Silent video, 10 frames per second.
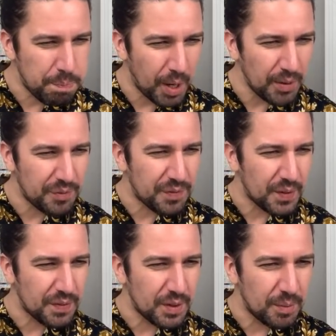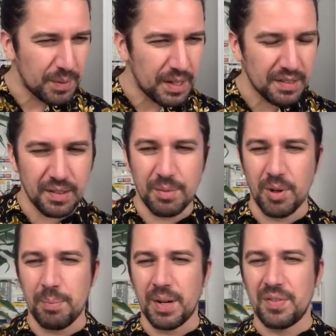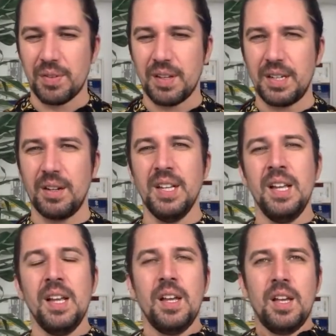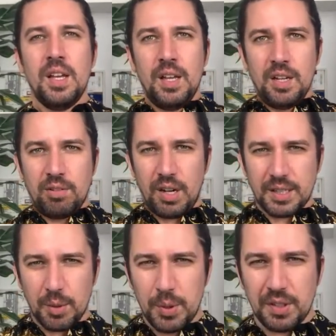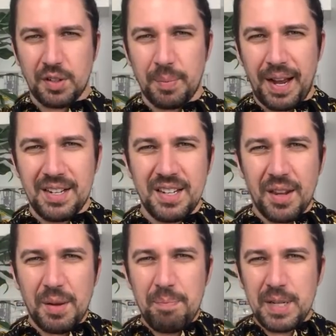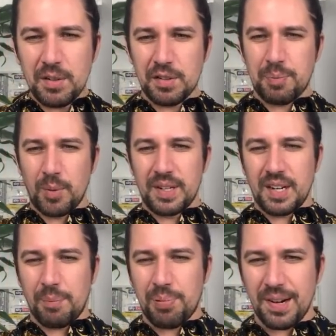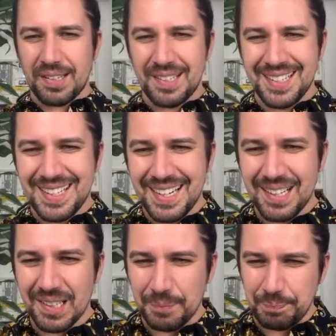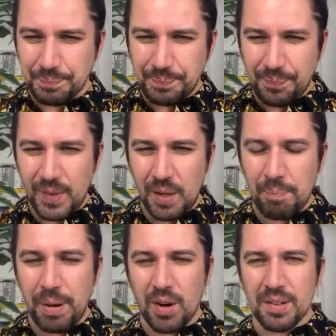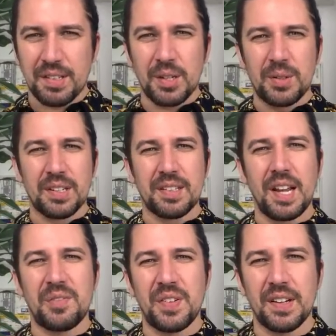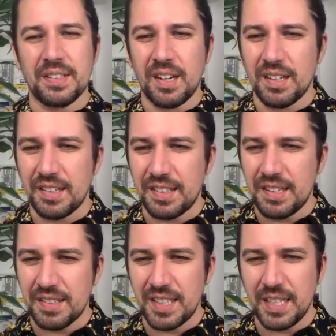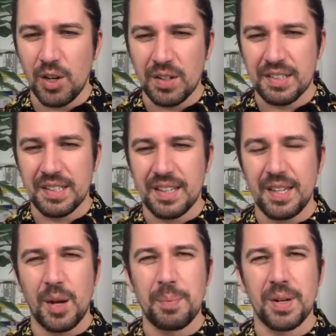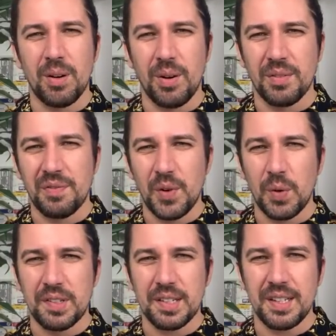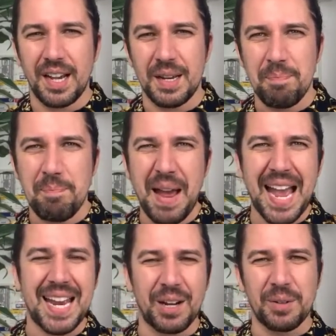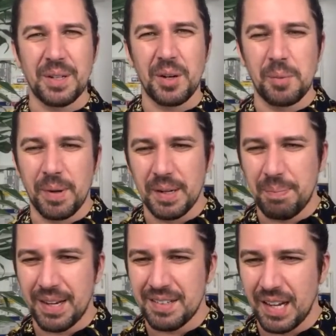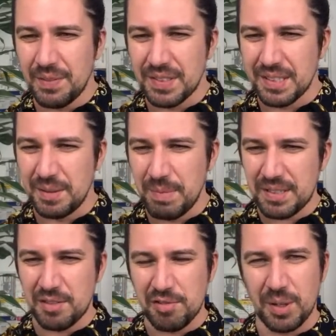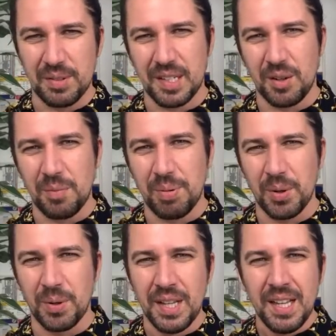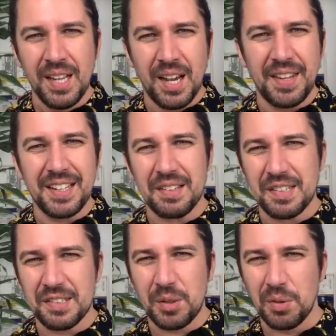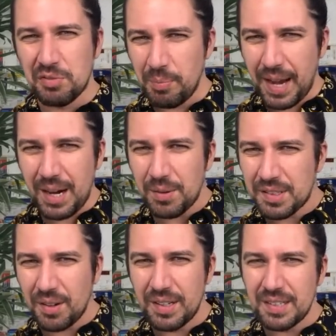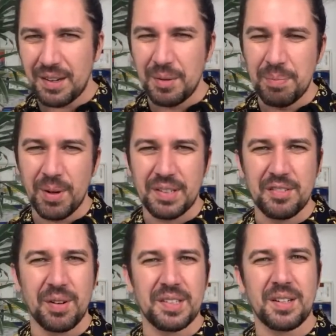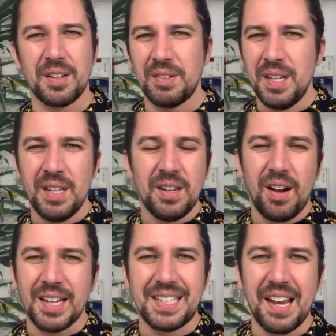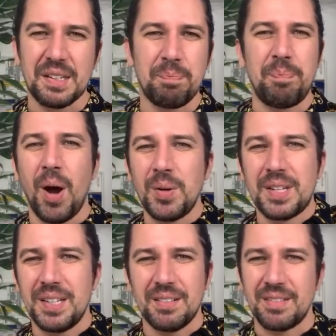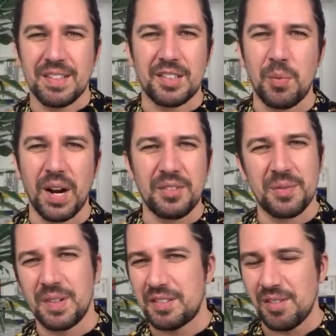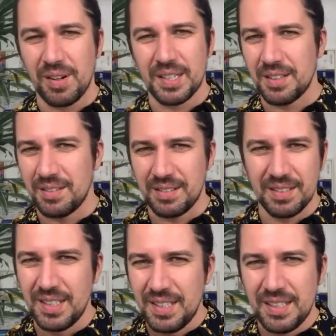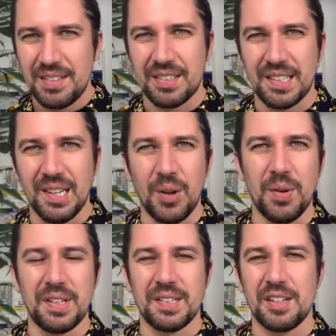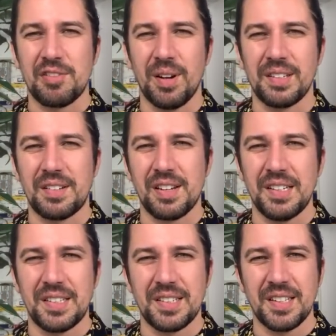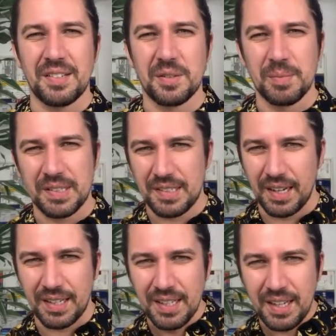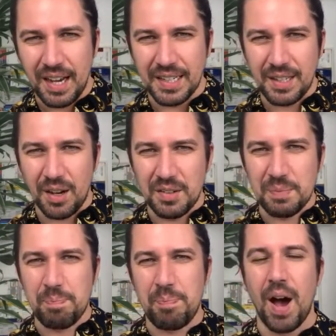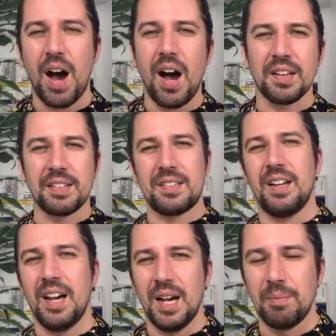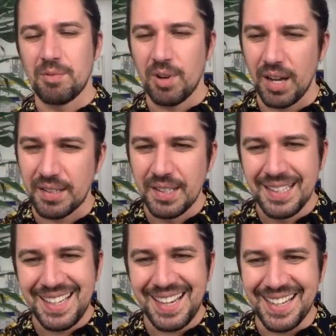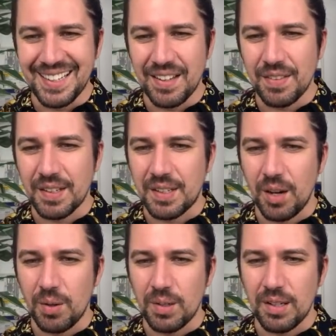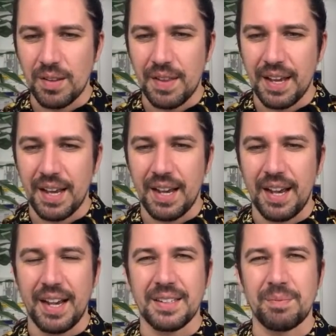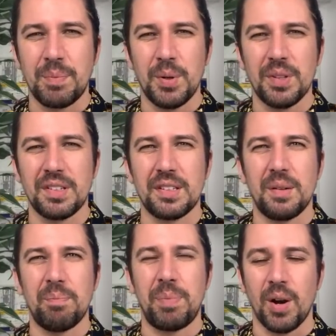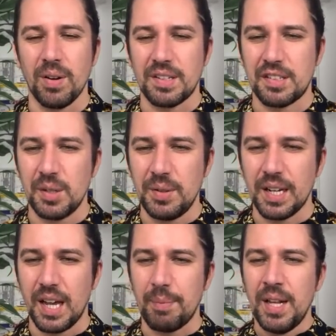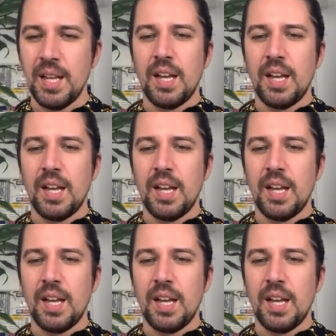Both of them, yes, I'm right, both on 39. Right, cool. We're going to talk about another Middlesbrough win now. Preston 0, Borough 2. Gestead first start of the season, and he hooks in the opener on 40. A mad own goal by Ben Davies, who miscontrols the long ball. And then he actually scores from outside his own box. He tries to kind of, I guess, poke it just away from the striker and just loses it trying to chase his initial mistake. And it goes past Rudd in the goal there and puts Borough 2-0 up.